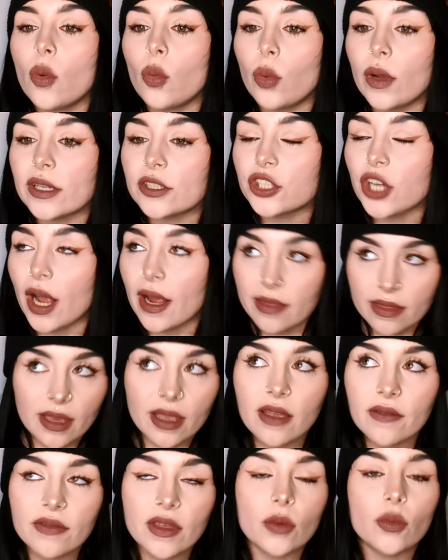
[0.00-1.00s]
which I
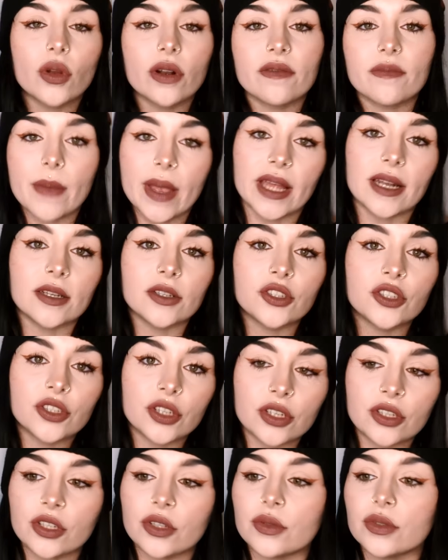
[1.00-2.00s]
think if they would have managed
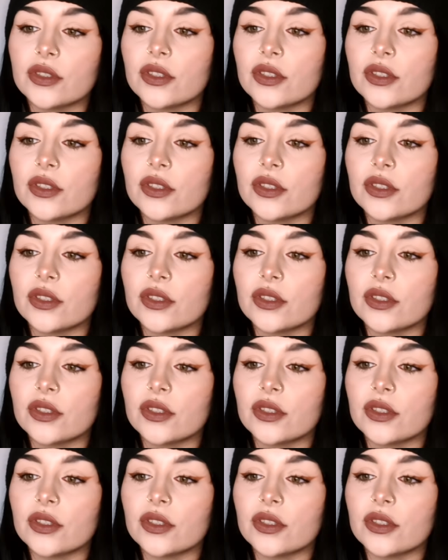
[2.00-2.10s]
to do